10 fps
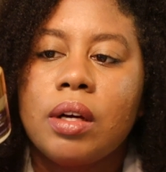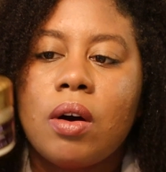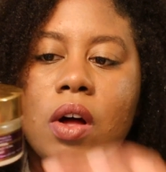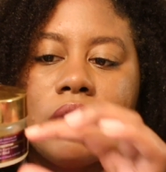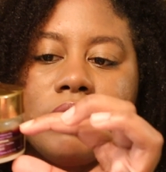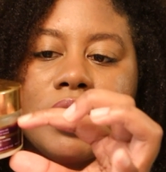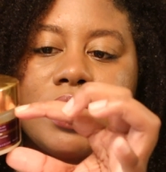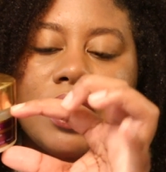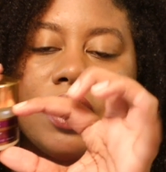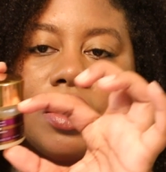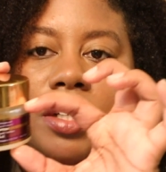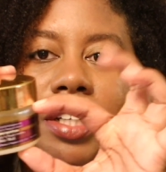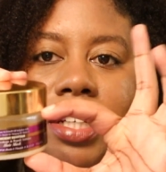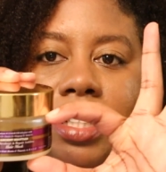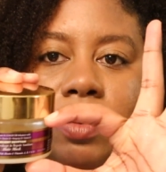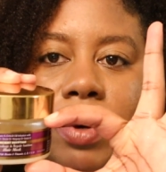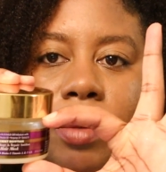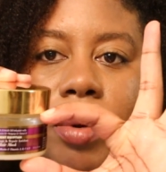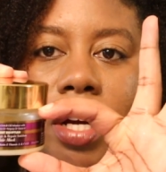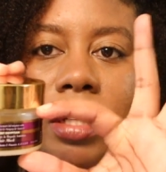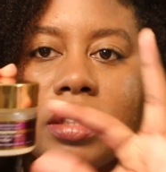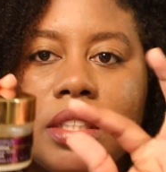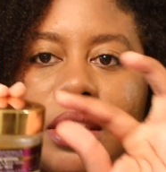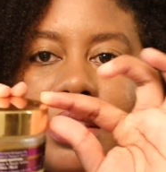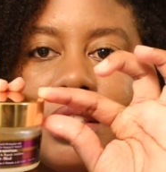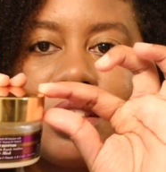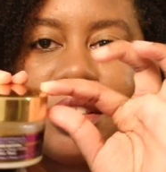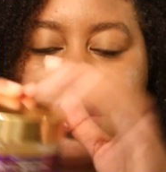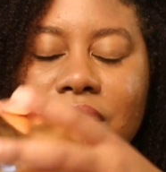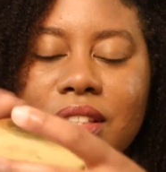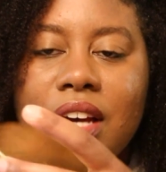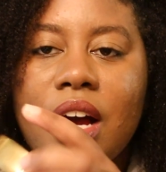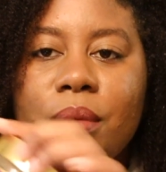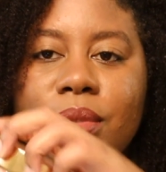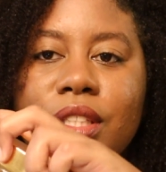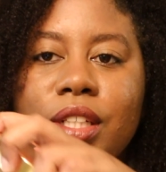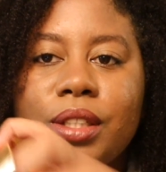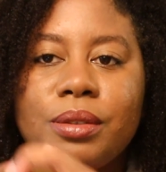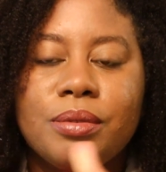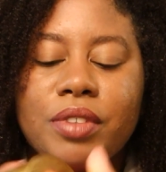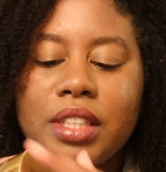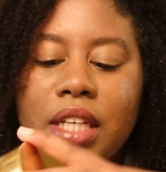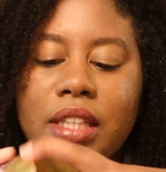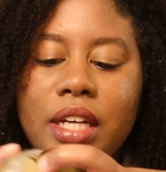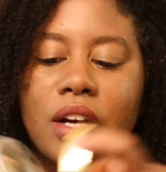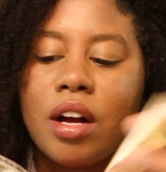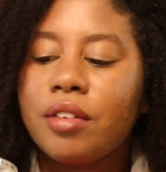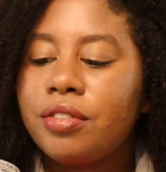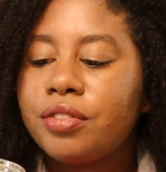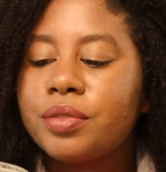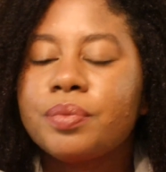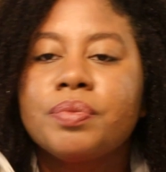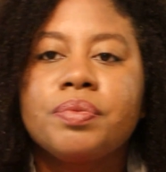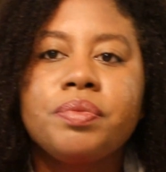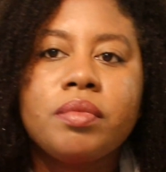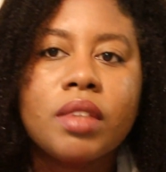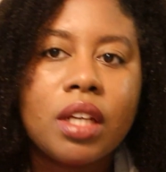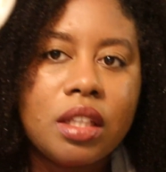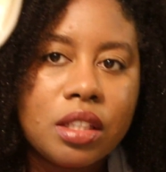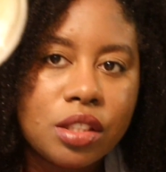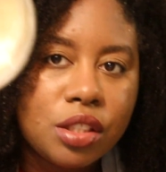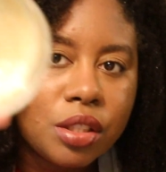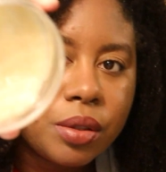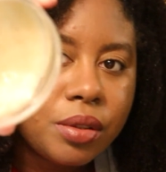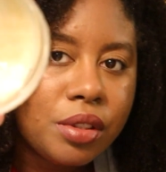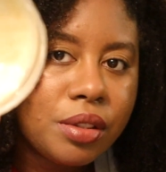All of this here is where the product is. This is just the top. So if I take that off and then showed